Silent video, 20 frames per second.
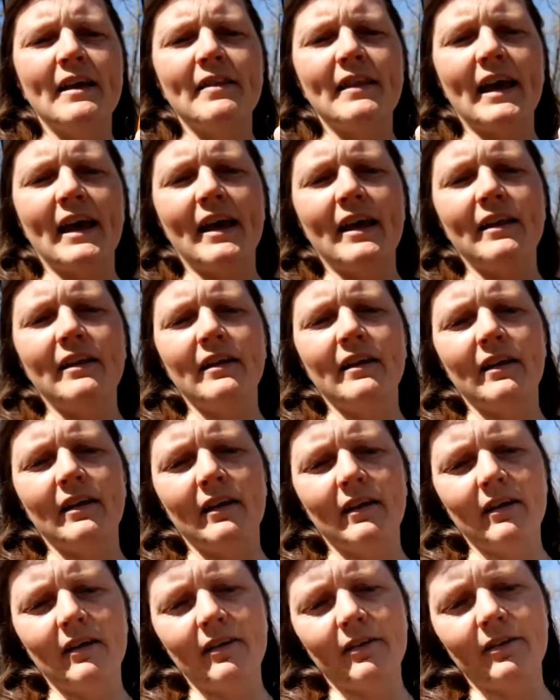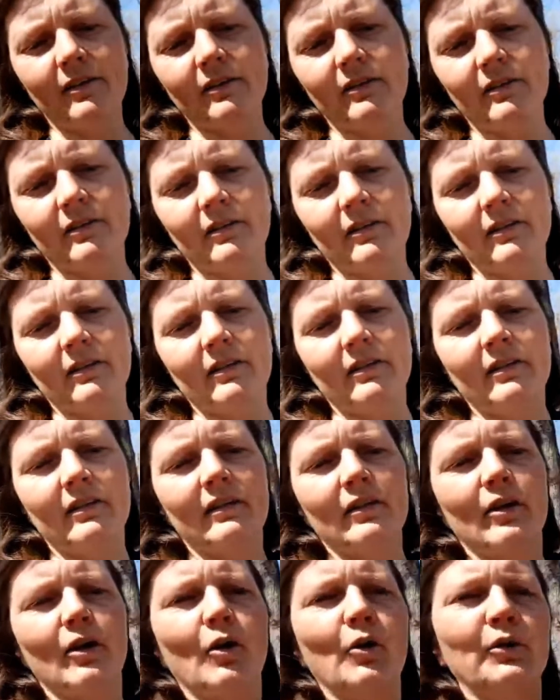then
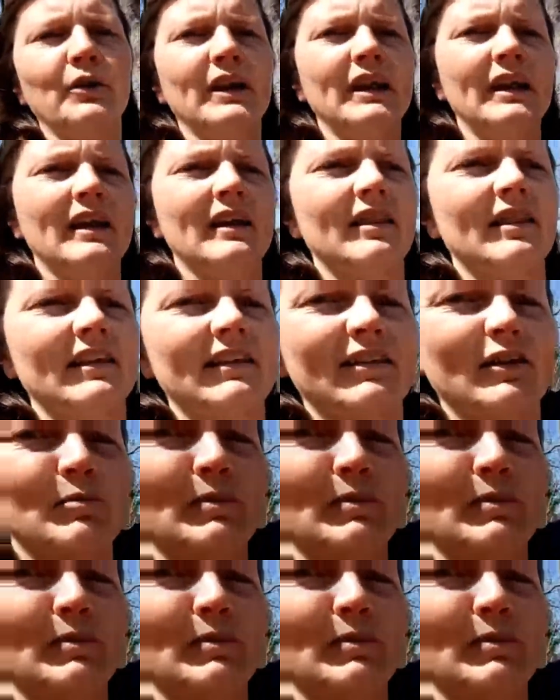only this